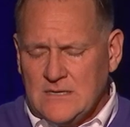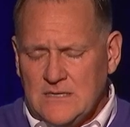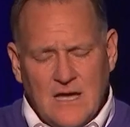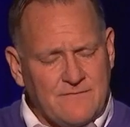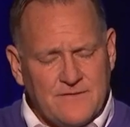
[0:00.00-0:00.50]

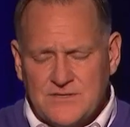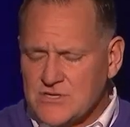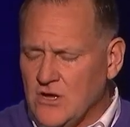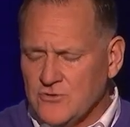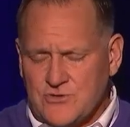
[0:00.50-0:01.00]
not for this
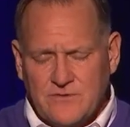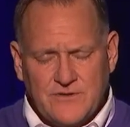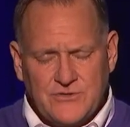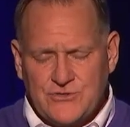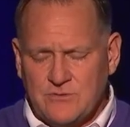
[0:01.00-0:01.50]
culture of
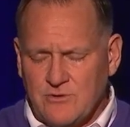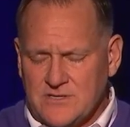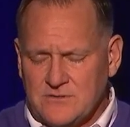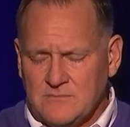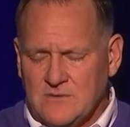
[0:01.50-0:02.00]

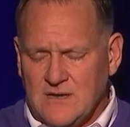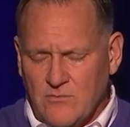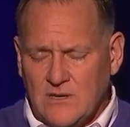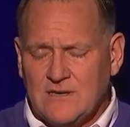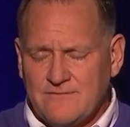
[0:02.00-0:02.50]
consumerism. I
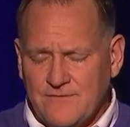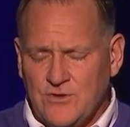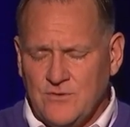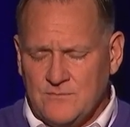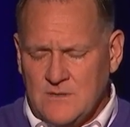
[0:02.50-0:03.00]
want to live for
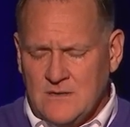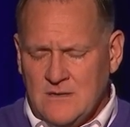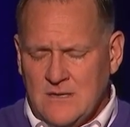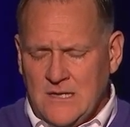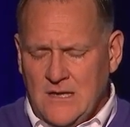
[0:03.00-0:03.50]
you.
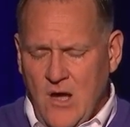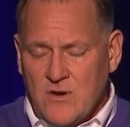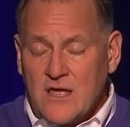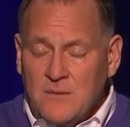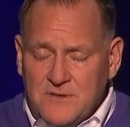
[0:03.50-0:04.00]
I
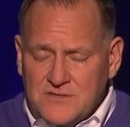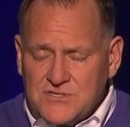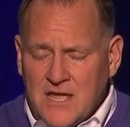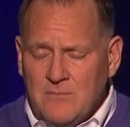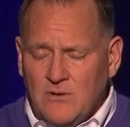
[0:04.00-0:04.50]
want to come to the
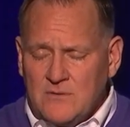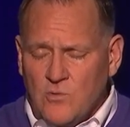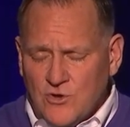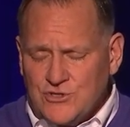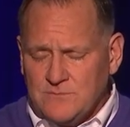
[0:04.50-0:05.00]
stable and
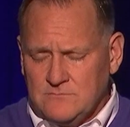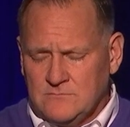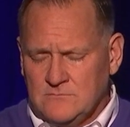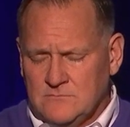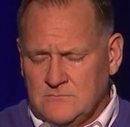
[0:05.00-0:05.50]
worship.
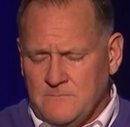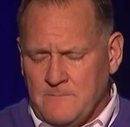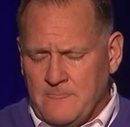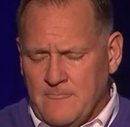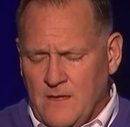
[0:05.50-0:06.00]

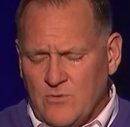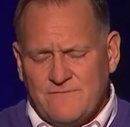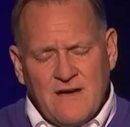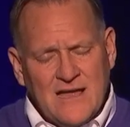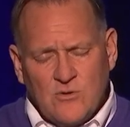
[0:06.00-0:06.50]
I want
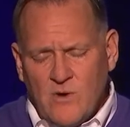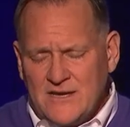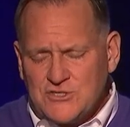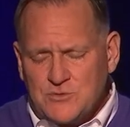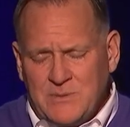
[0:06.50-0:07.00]
to find a way
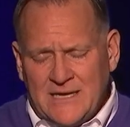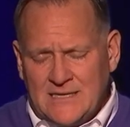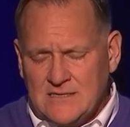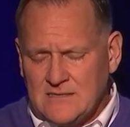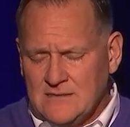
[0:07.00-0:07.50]
to
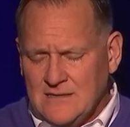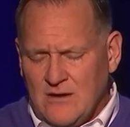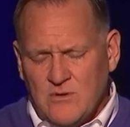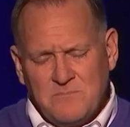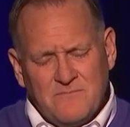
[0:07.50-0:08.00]
spend.
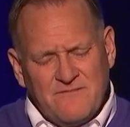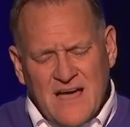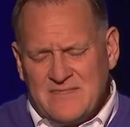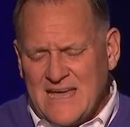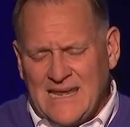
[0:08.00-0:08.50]
I want to
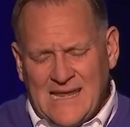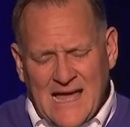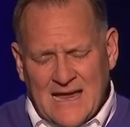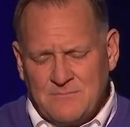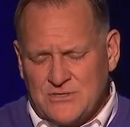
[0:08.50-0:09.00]
find that
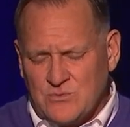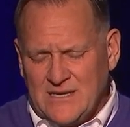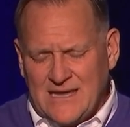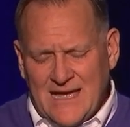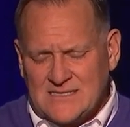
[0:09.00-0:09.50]
line
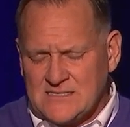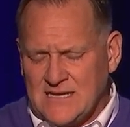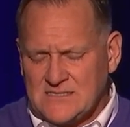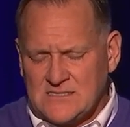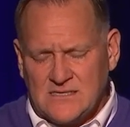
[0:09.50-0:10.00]
between
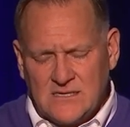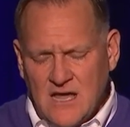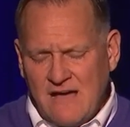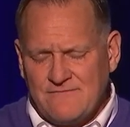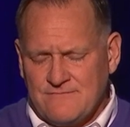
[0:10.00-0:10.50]
excess and
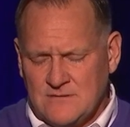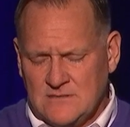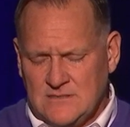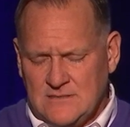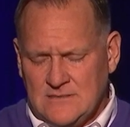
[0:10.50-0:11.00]
enough
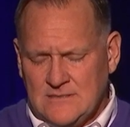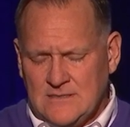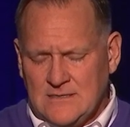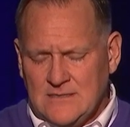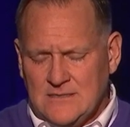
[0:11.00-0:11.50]

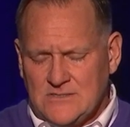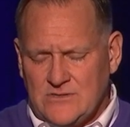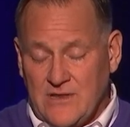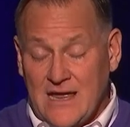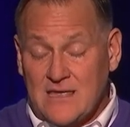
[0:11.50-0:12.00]
so
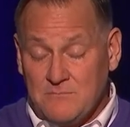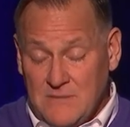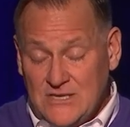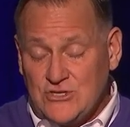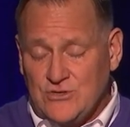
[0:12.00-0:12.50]
that I can
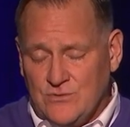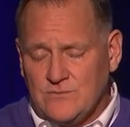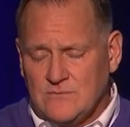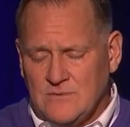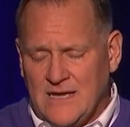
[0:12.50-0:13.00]
meet you
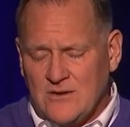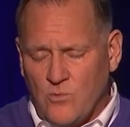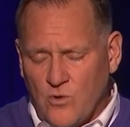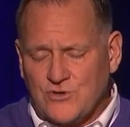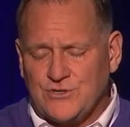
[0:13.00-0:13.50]
and
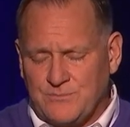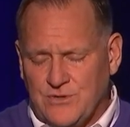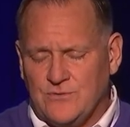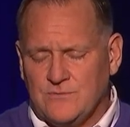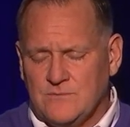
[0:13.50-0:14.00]
worship you.